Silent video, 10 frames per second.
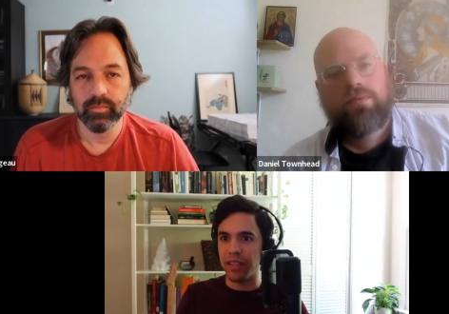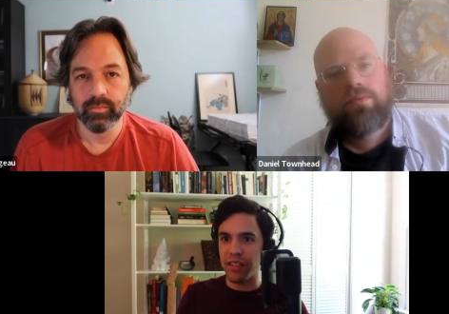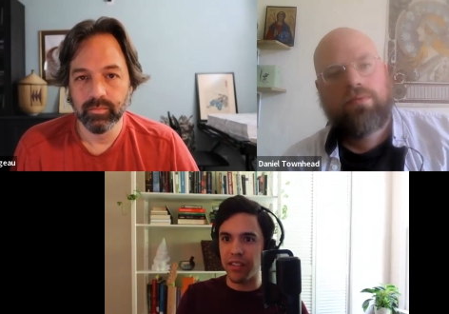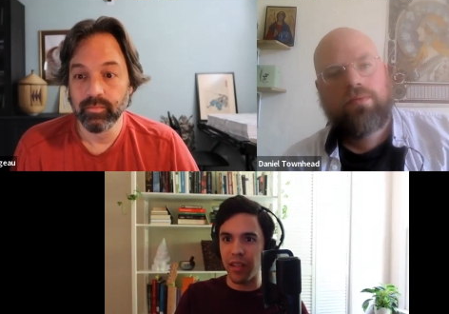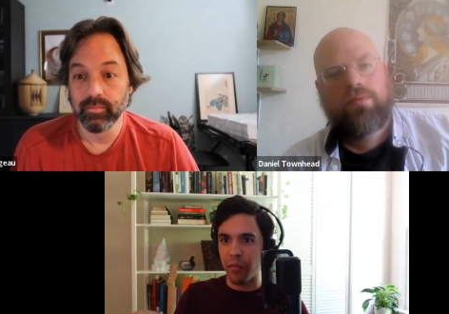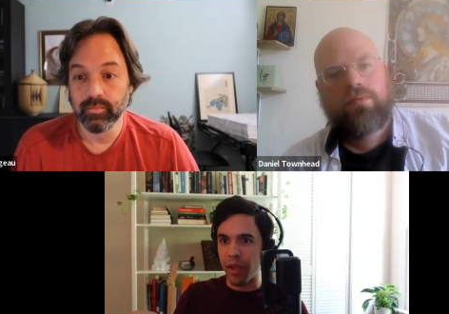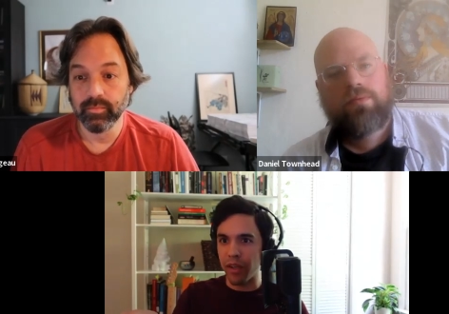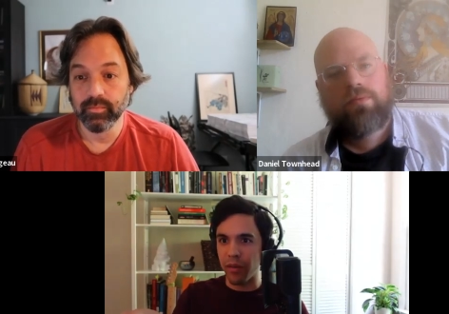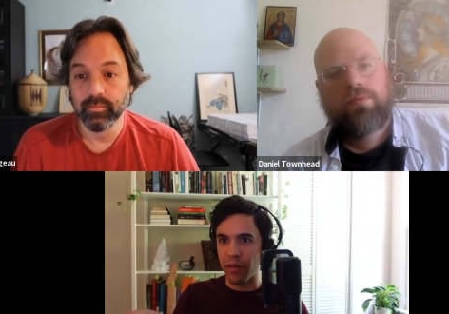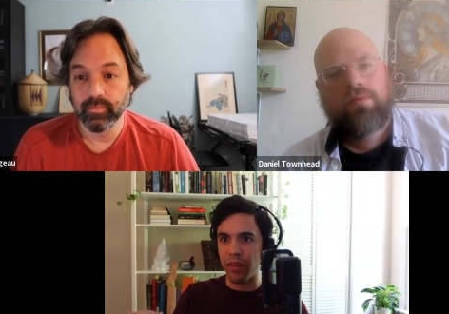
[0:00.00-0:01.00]
Speaker 1: the same
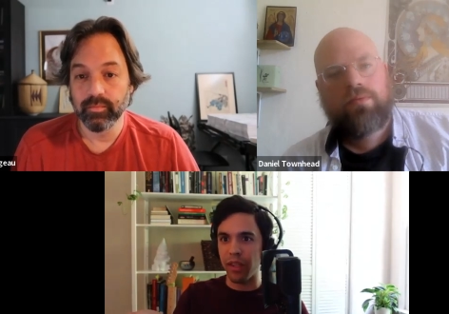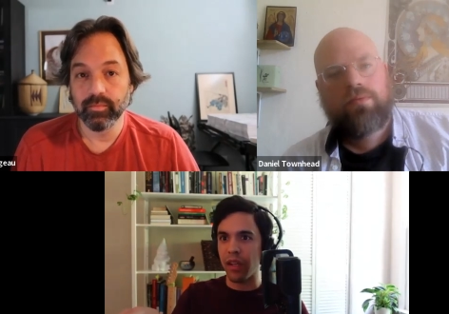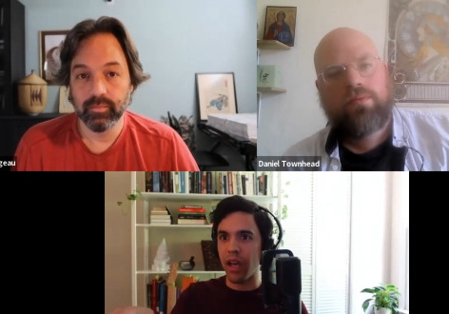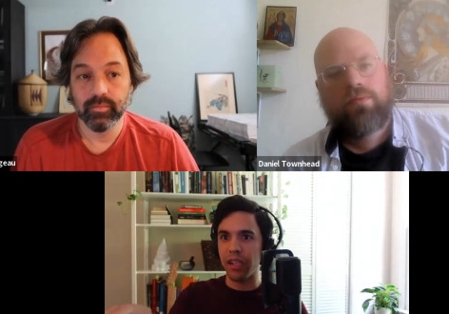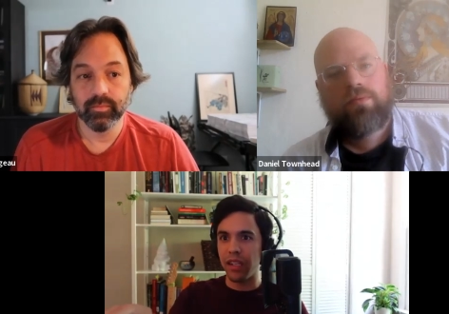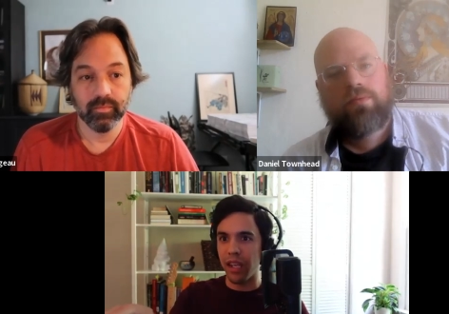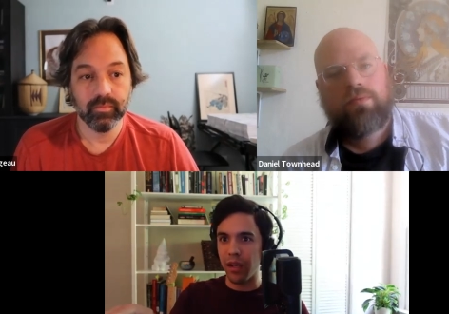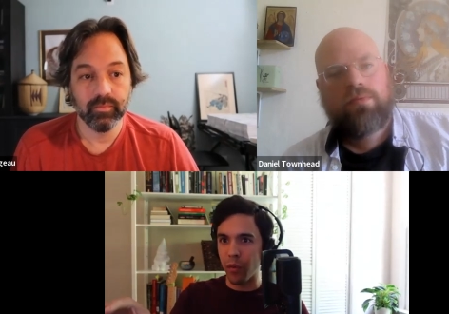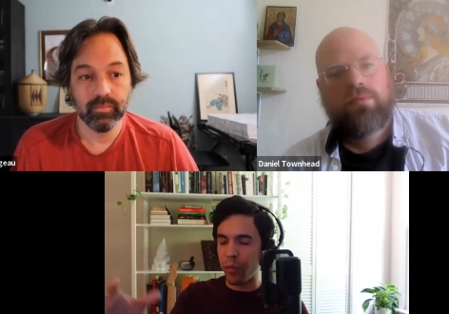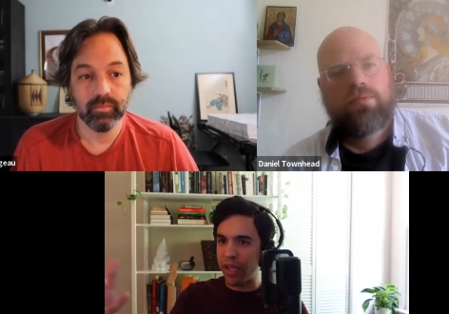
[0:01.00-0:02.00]
manner that god
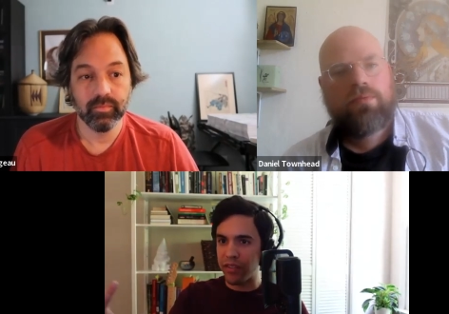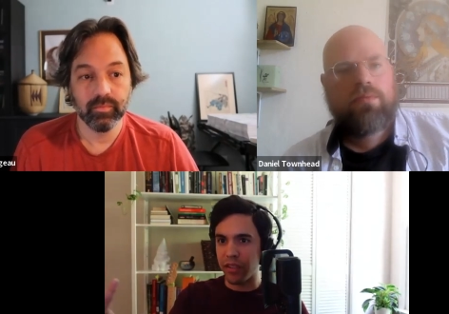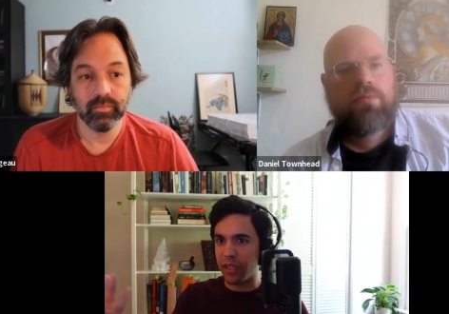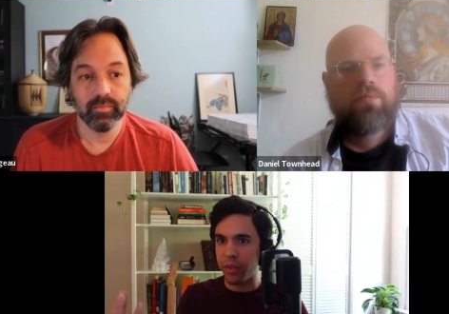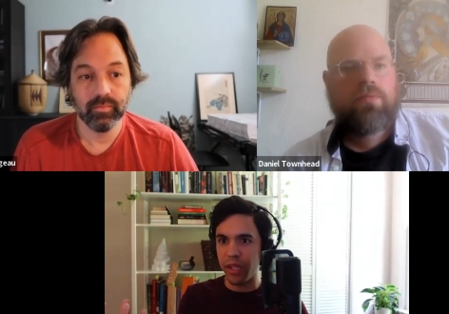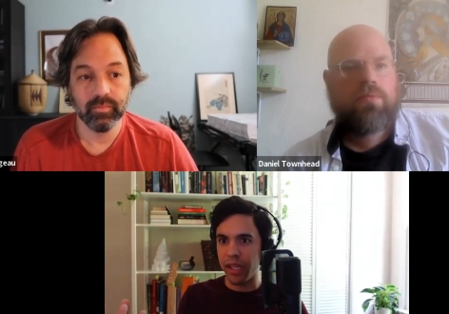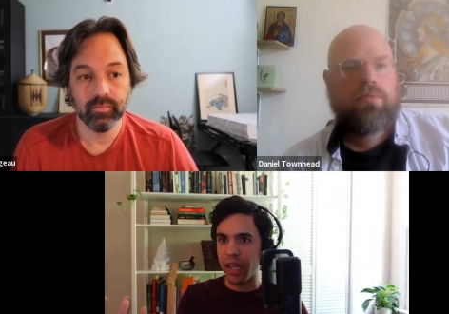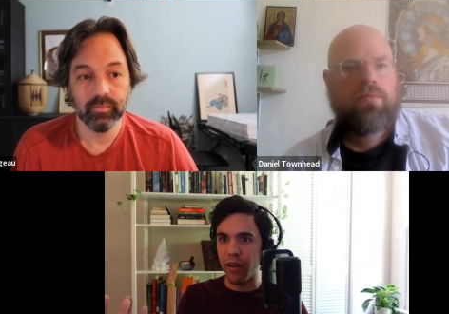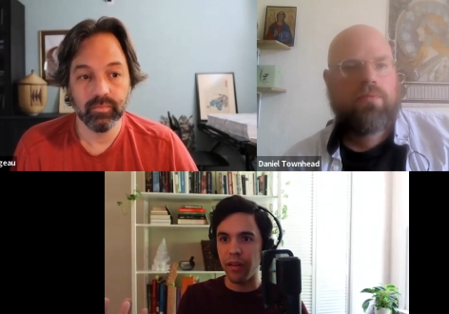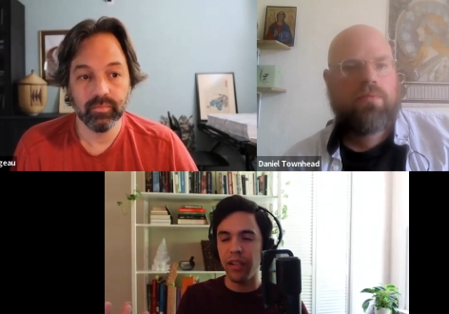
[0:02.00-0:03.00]
can we're basically playing
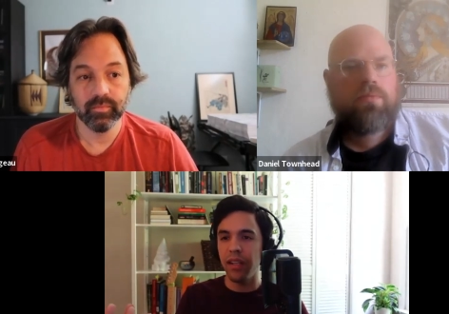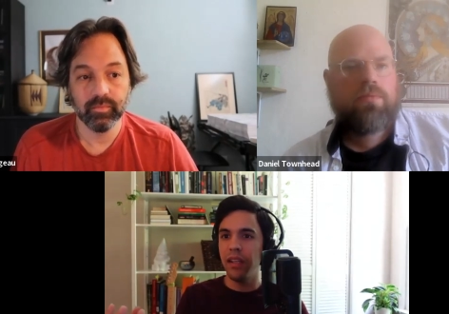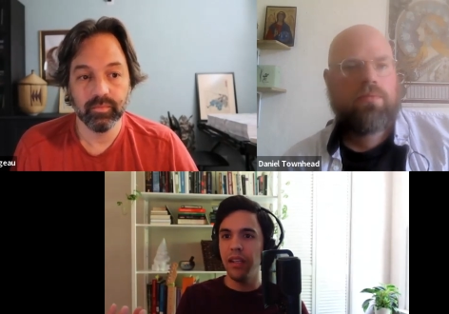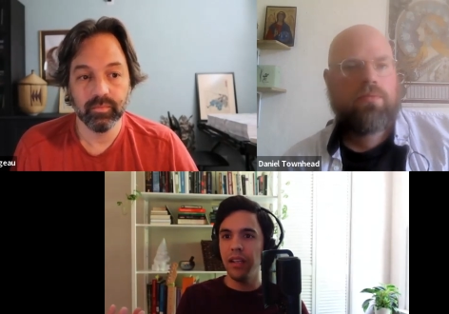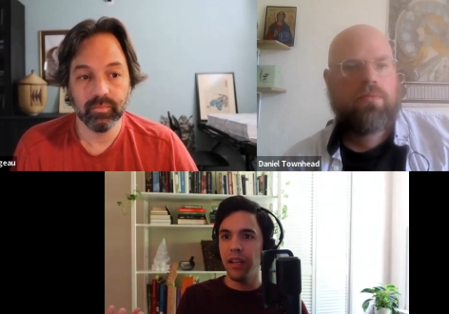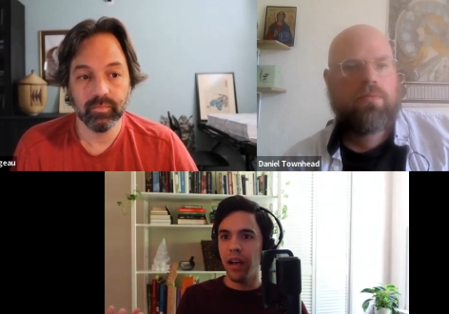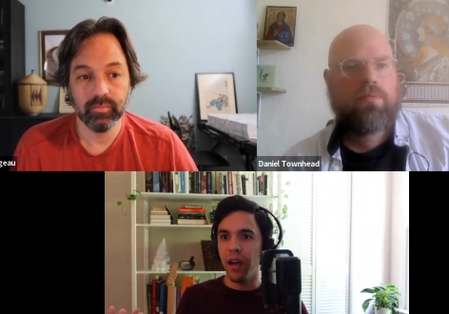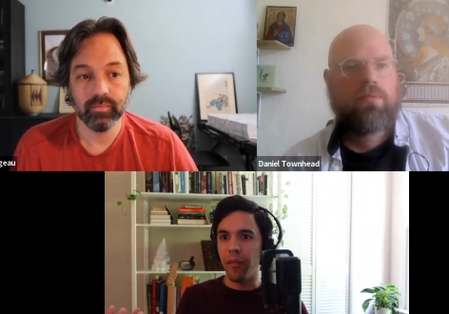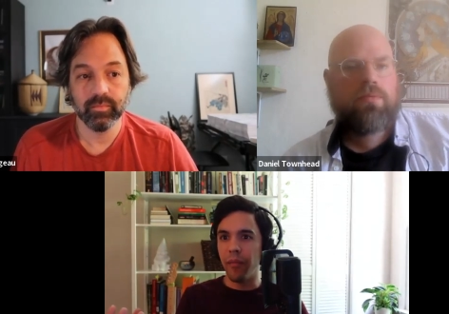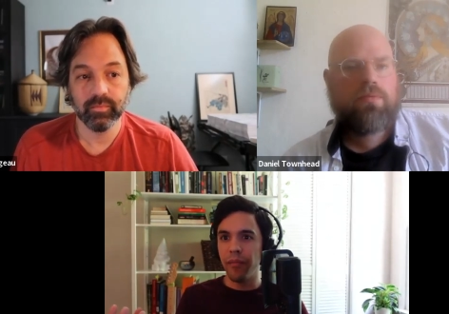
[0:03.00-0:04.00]
out
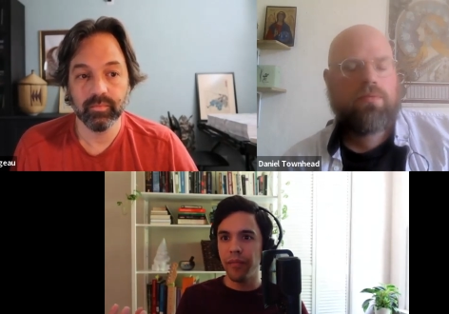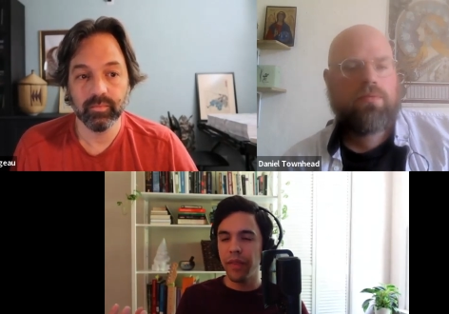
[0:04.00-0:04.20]
um,